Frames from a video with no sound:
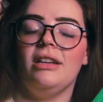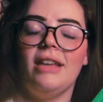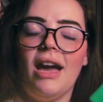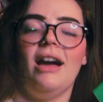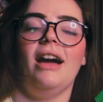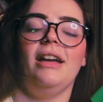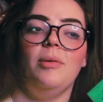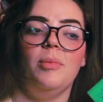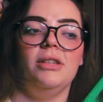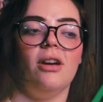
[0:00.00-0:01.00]
yeah, I
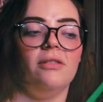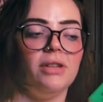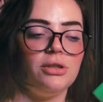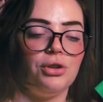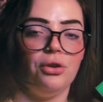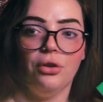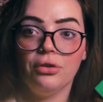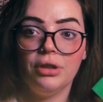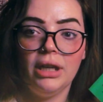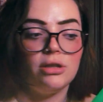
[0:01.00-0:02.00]
am a nonfiction
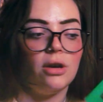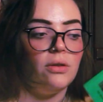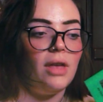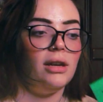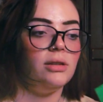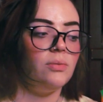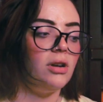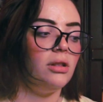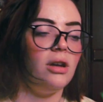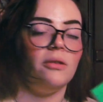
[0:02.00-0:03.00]
girly, so that is
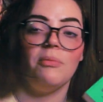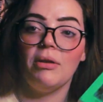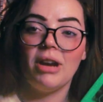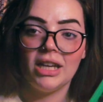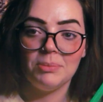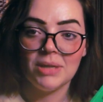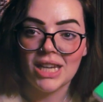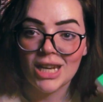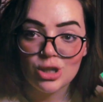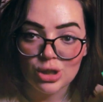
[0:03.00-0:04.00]
where a lot of my
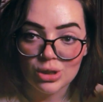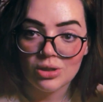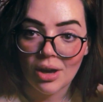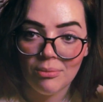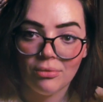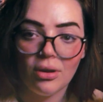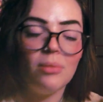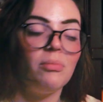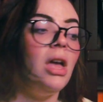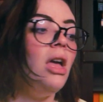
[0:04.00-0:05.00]
recommendations come
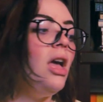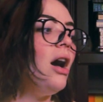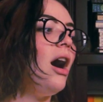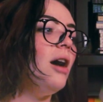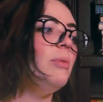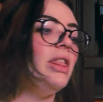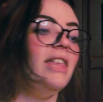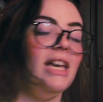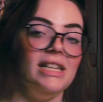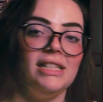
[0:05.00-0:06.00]
from.
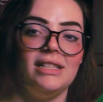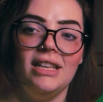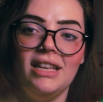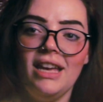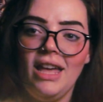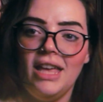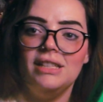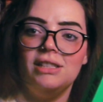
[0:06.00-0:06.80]
This is